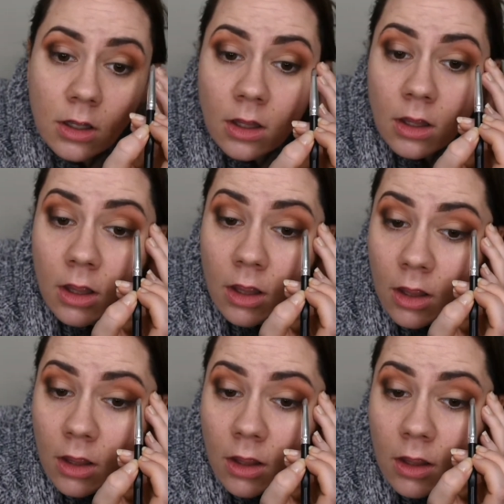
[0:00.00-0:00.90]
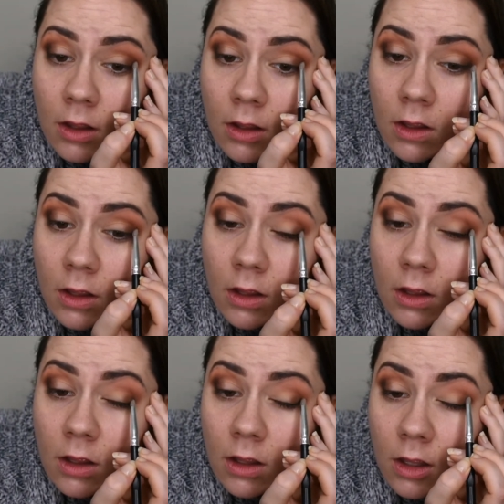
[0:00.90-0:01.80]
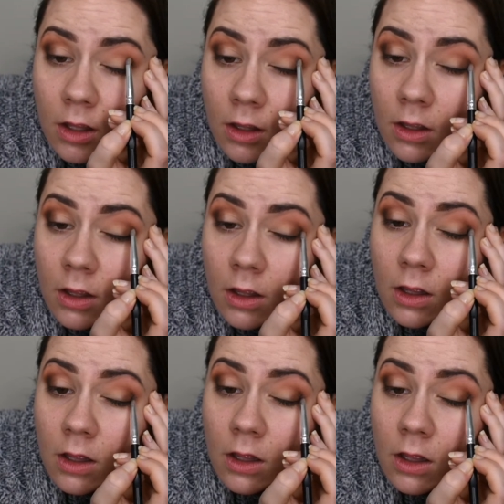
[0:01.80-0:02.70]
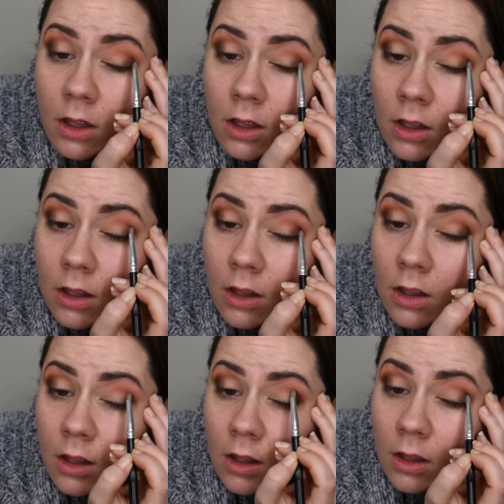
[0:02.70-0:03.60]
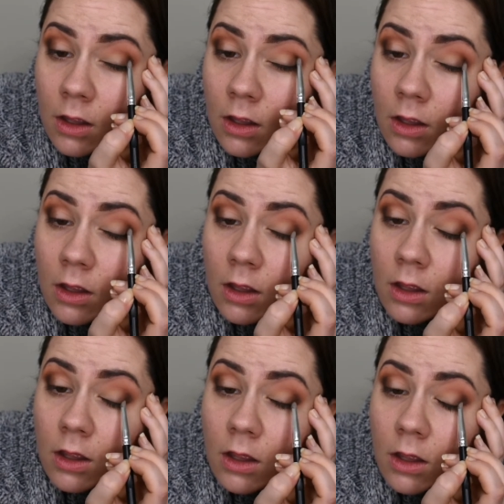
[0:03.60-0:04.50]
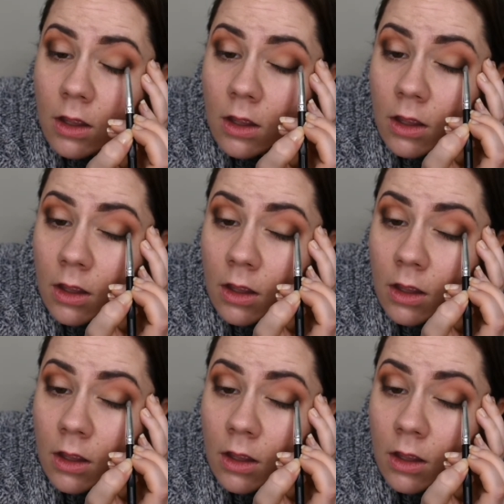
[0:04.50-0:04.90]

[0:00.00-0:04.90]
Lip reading: No one is speaking in this clip.